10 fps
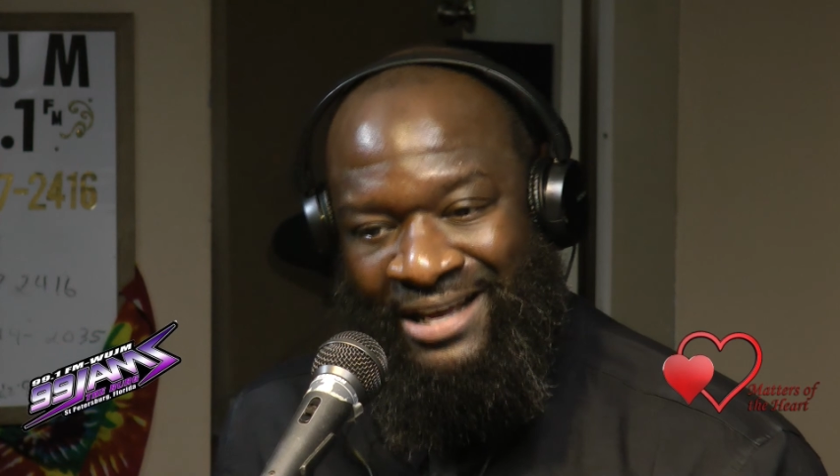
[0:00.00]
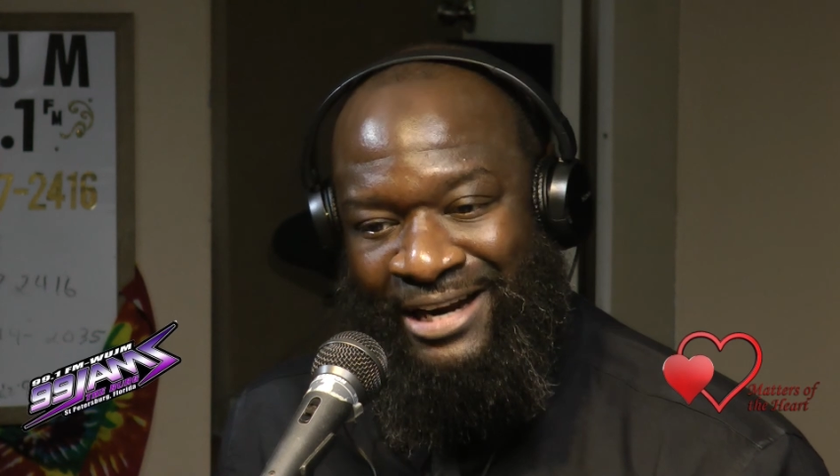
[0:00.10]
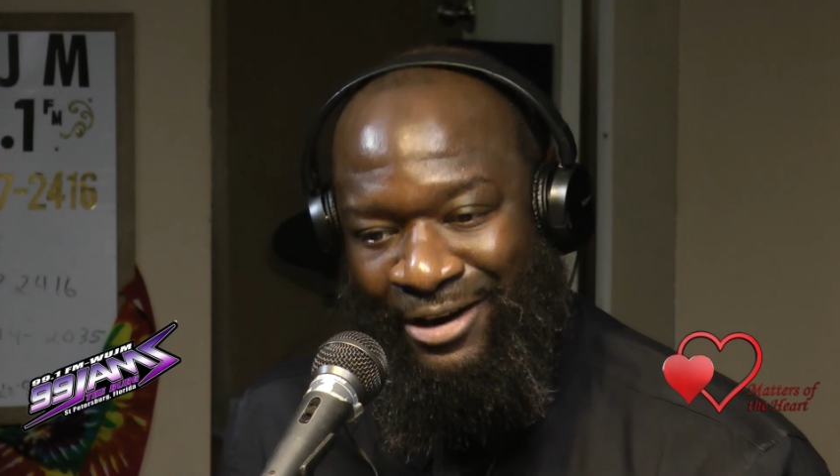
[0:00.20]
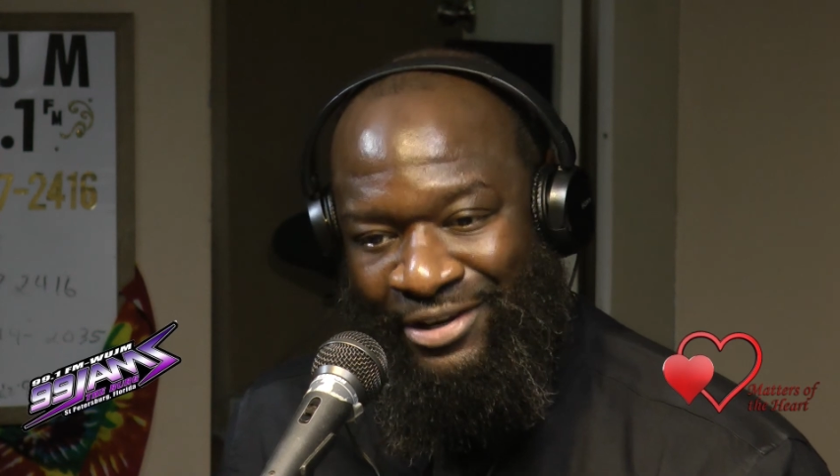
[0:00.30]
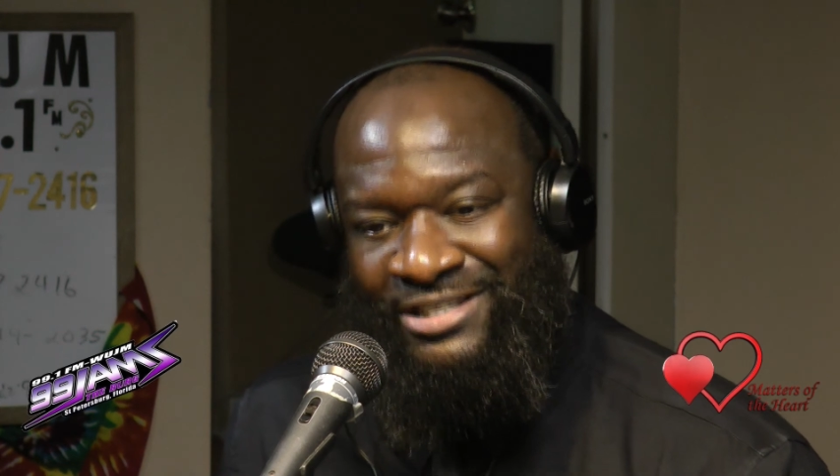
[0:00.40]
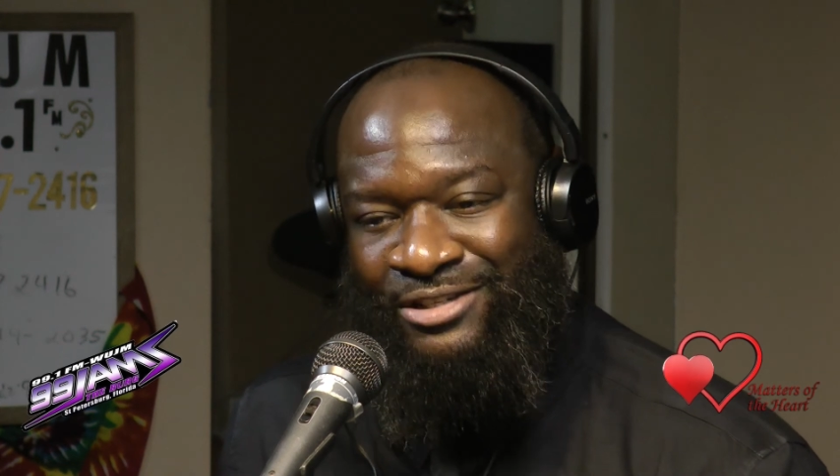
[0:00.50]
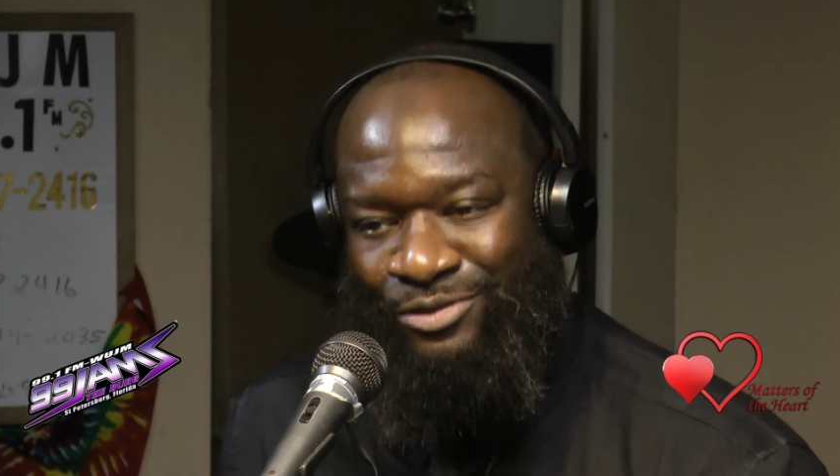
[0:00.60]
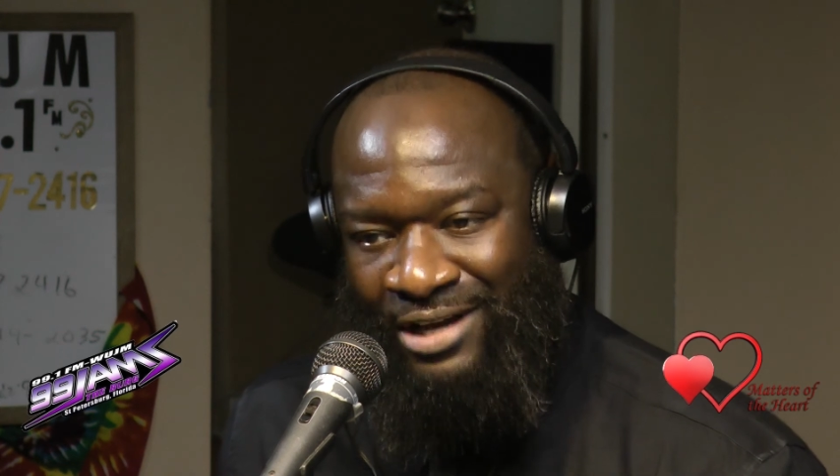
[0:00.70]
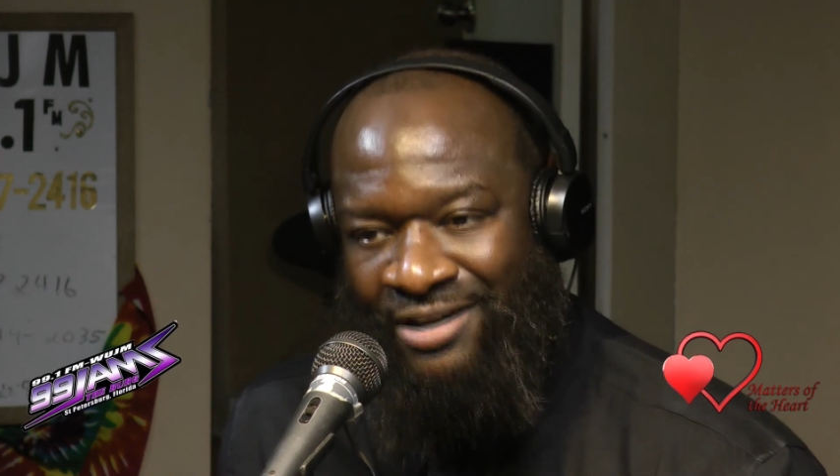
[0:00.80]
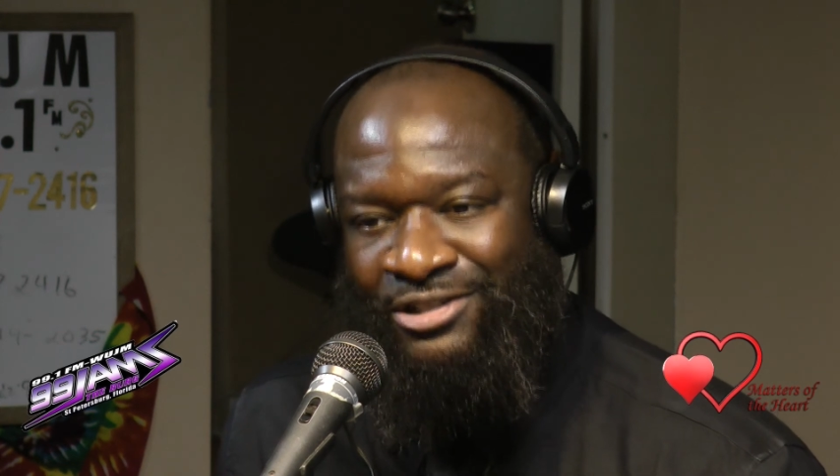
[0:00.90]
area since
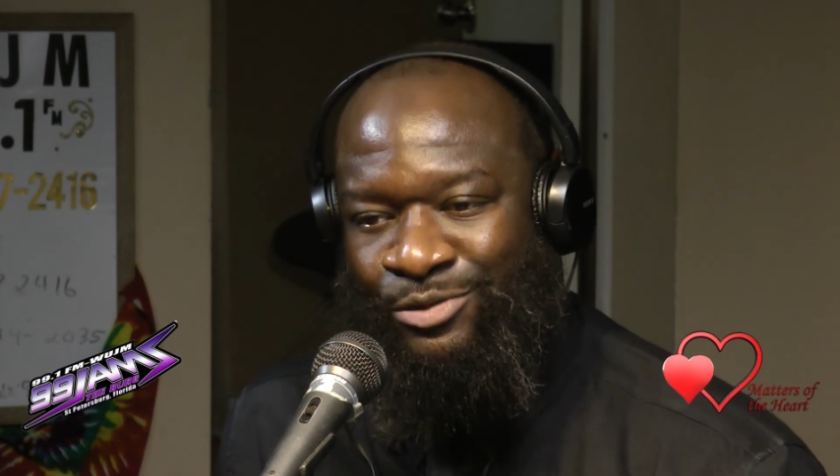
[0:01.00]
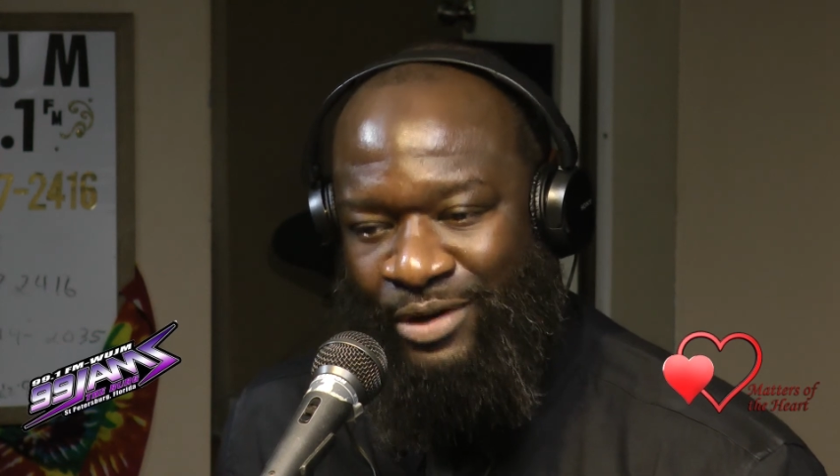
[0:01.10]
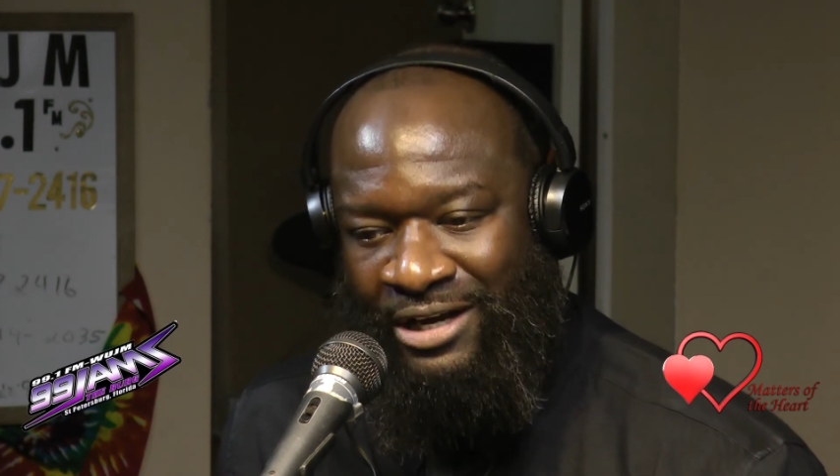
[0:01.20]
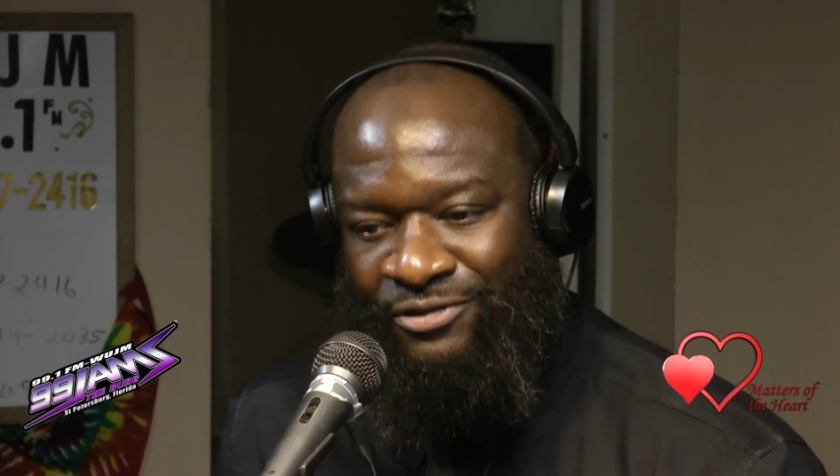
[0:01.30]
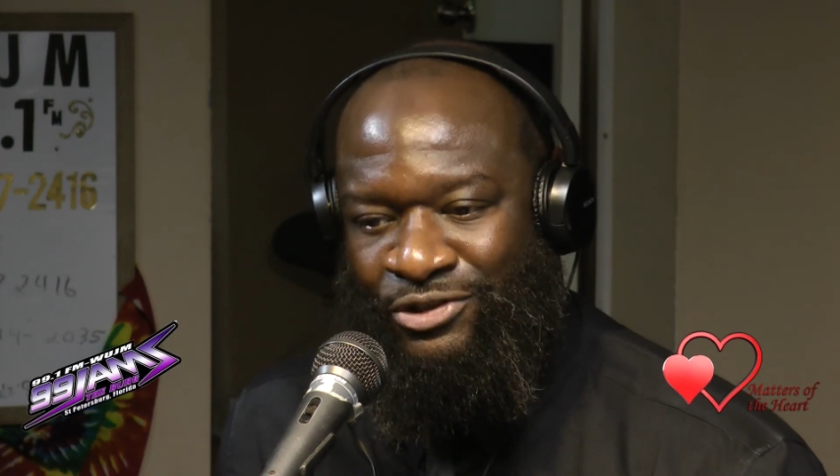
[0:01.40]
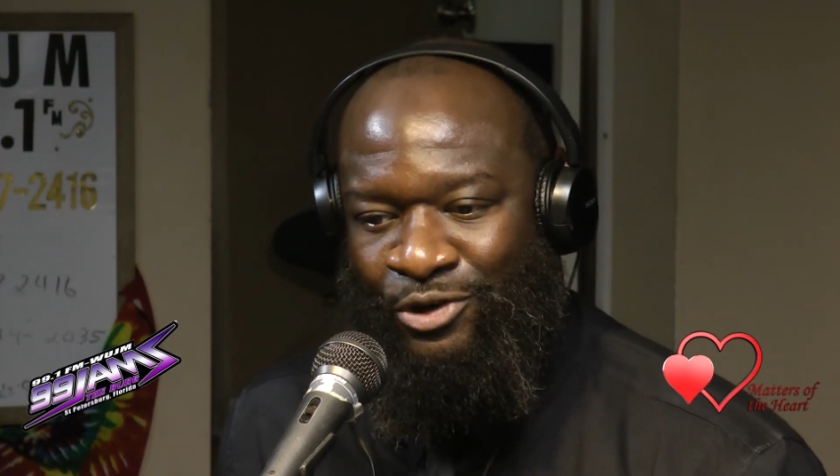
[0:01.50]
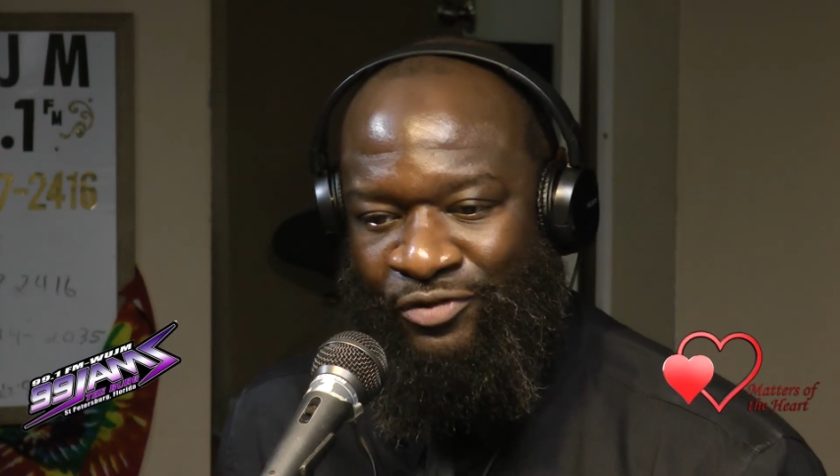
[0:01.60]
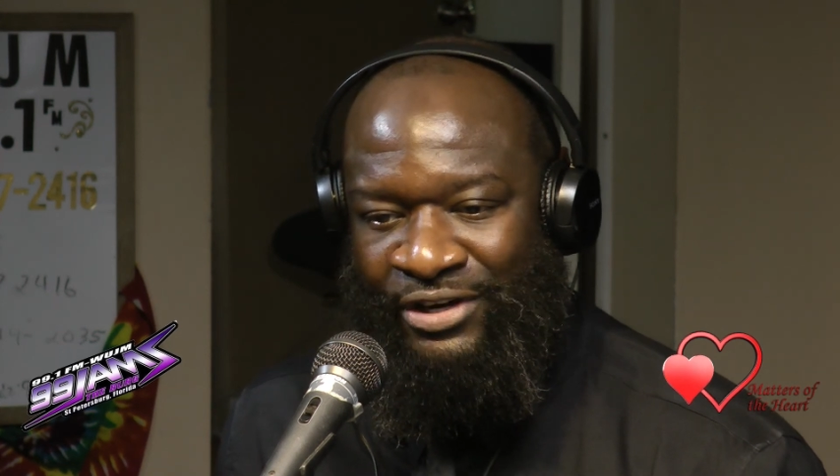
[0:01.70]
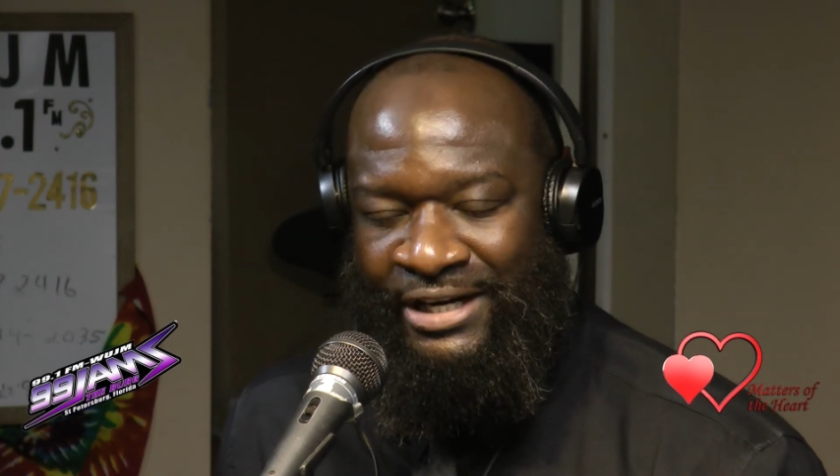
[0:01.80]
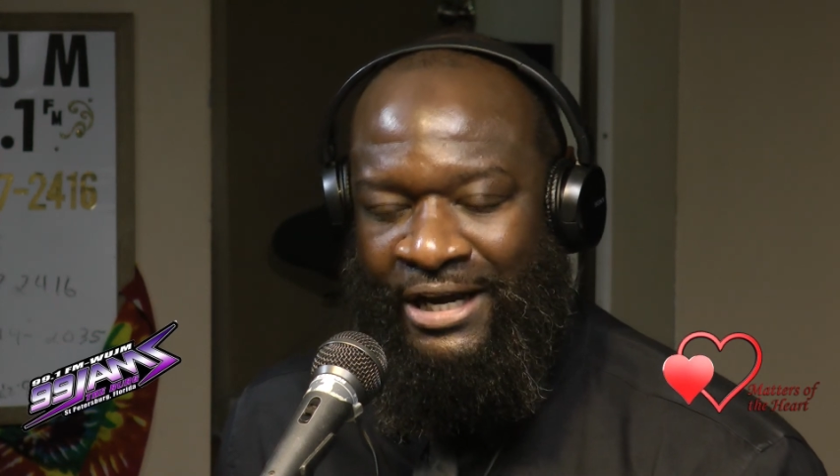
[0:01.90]
2012,
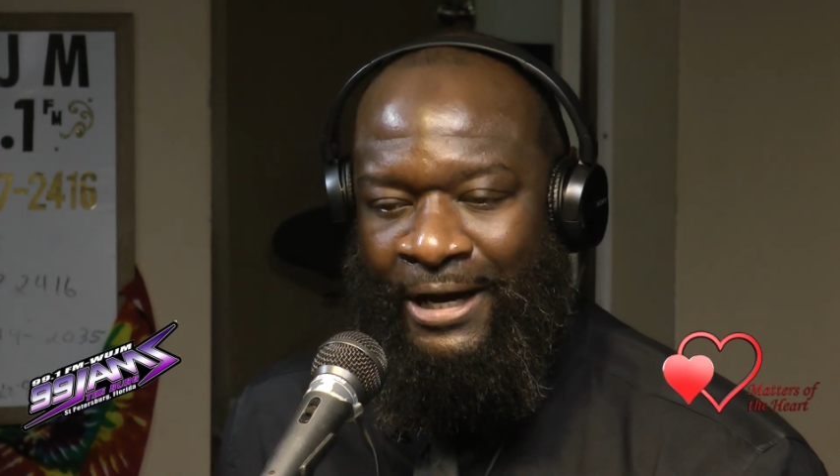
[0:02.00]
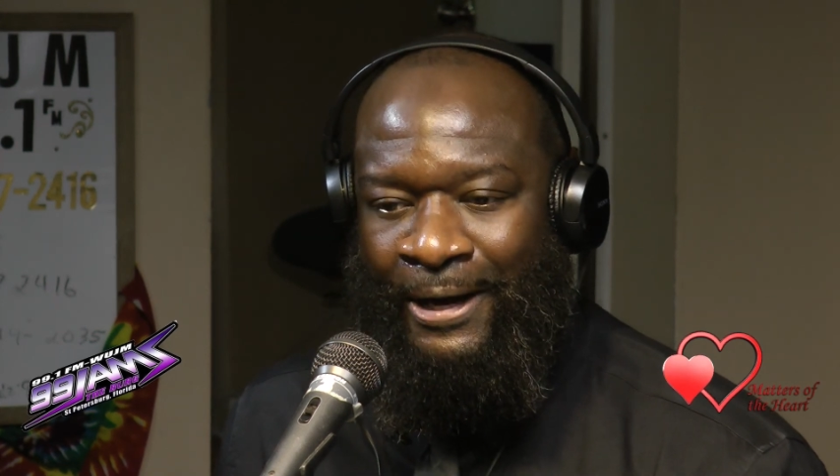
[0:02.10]
serving.